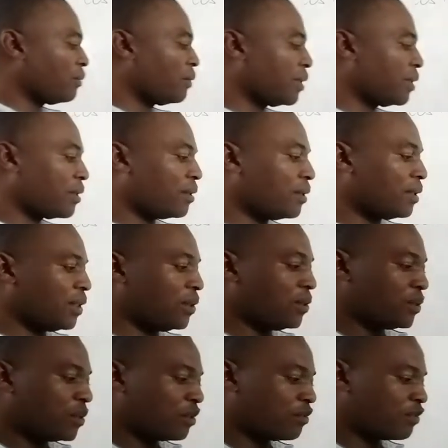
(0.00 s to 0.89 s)
without the
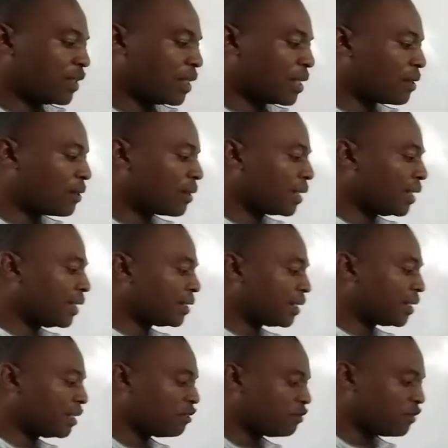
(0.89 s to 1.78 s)
use of a
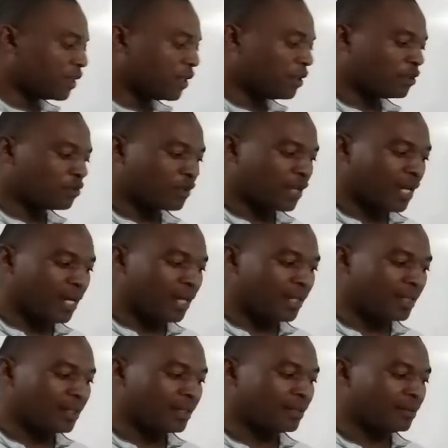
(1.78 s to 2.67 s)
calculator the value of
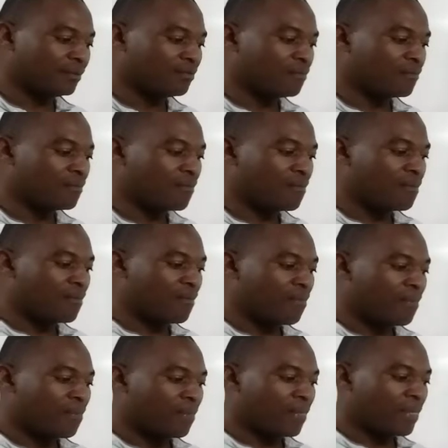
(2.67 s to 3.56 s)
a
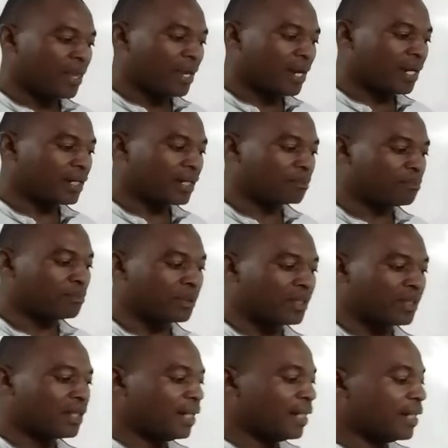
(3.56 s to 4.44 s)
and
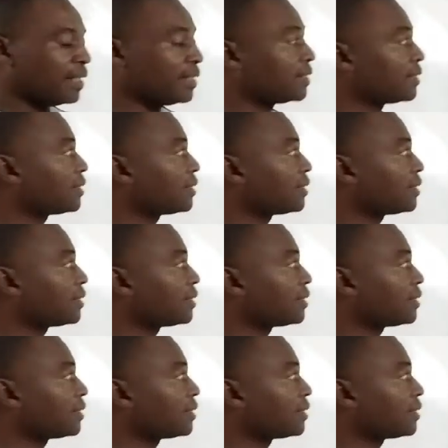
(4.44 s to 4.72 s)
b in